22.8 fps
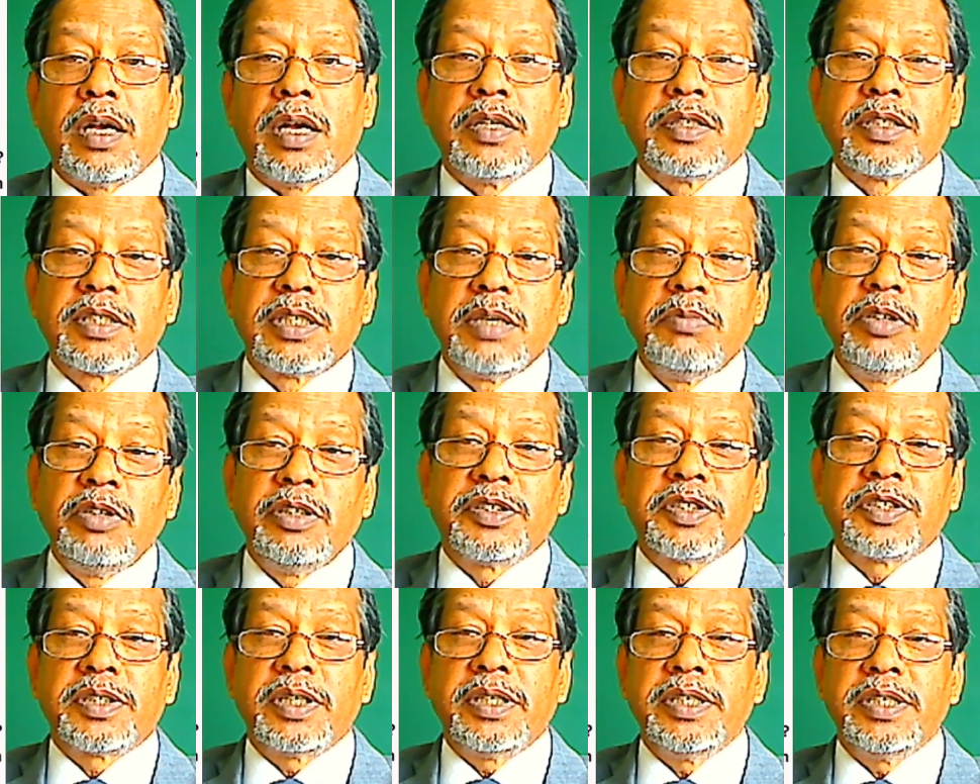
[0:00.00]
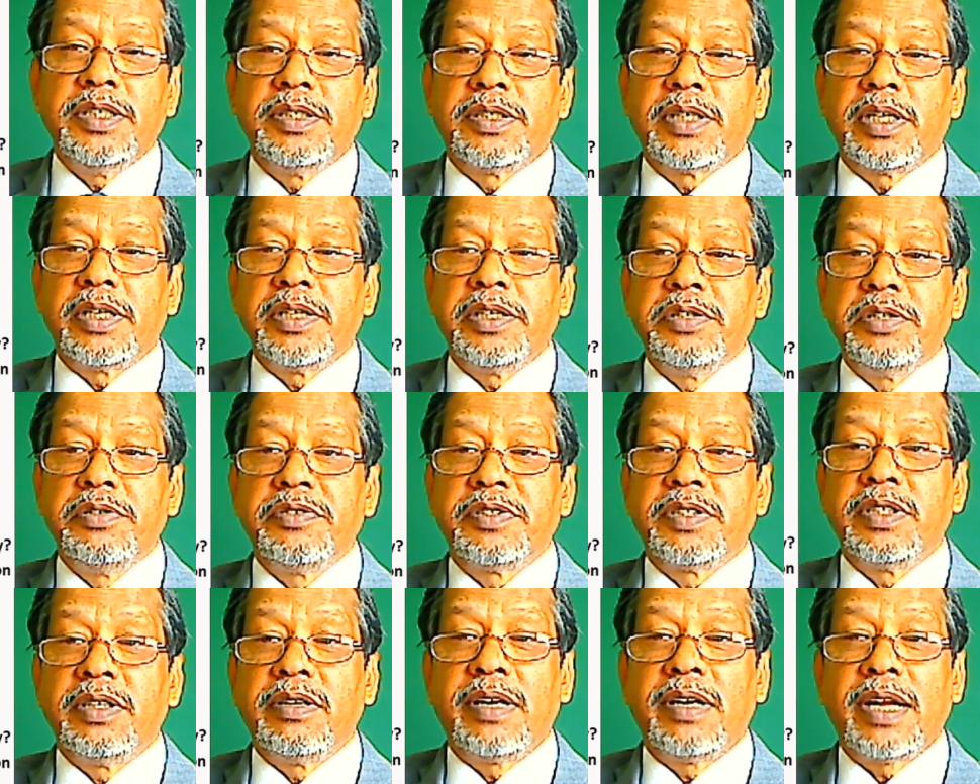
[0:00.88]
Similar studies are
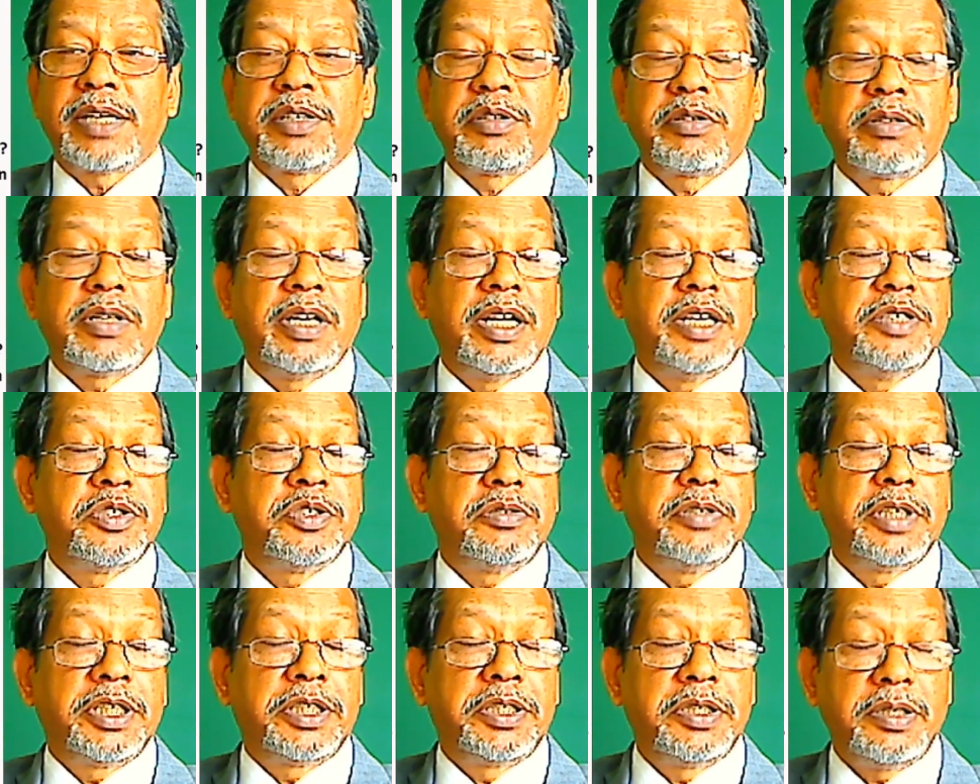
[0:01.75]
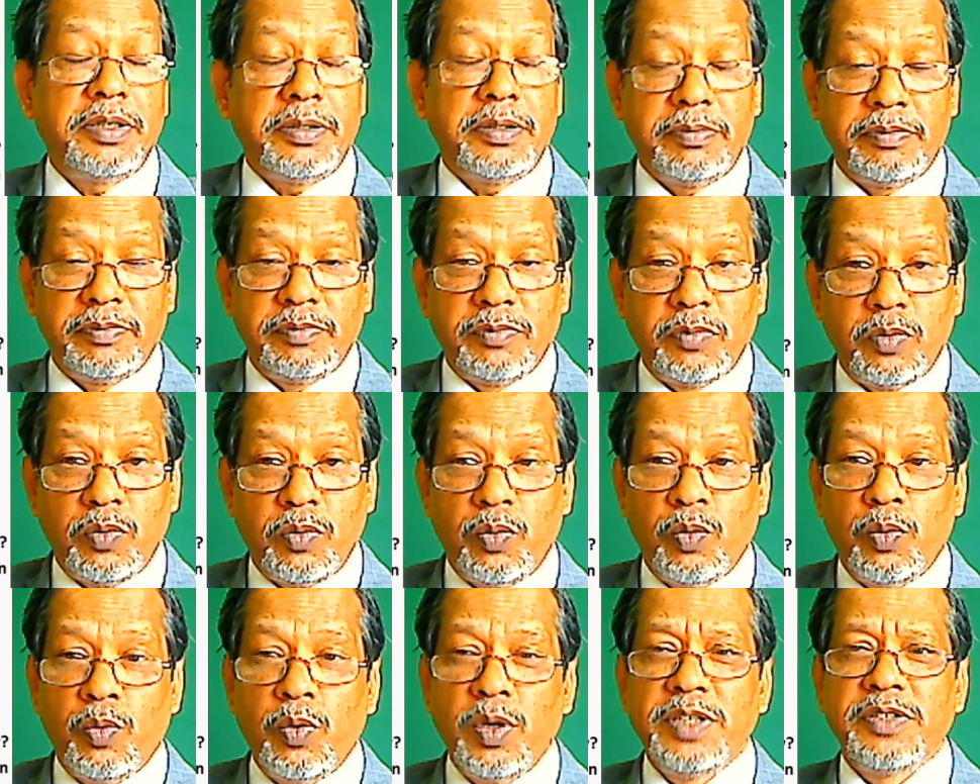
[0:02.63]
used in electrical engineering too.
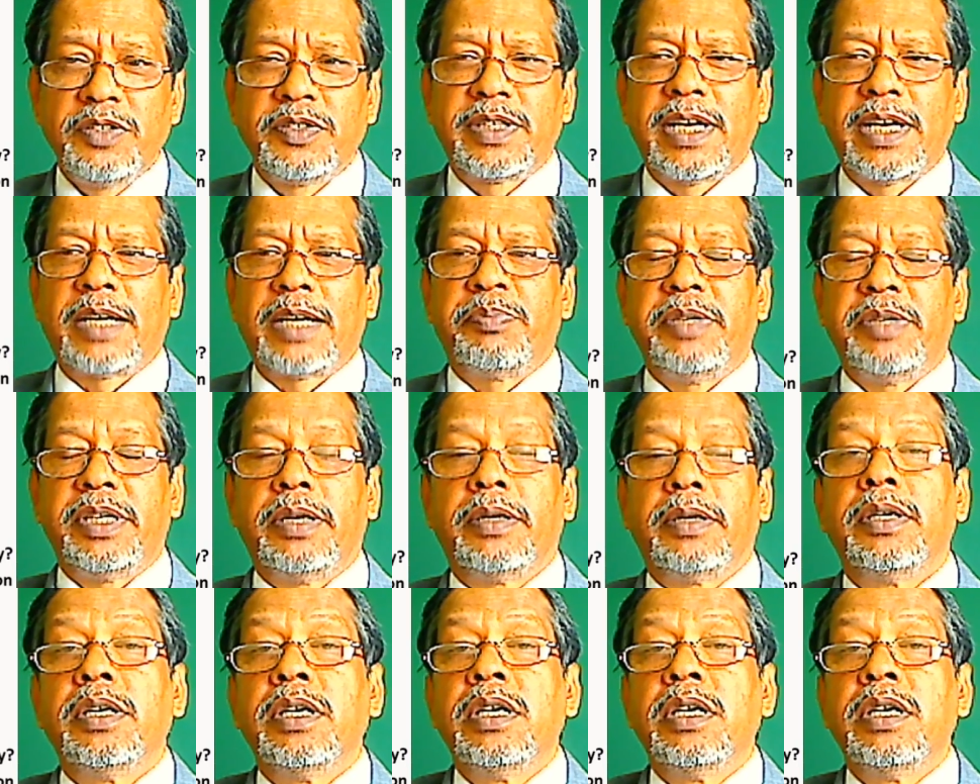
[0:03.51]
What does that mean?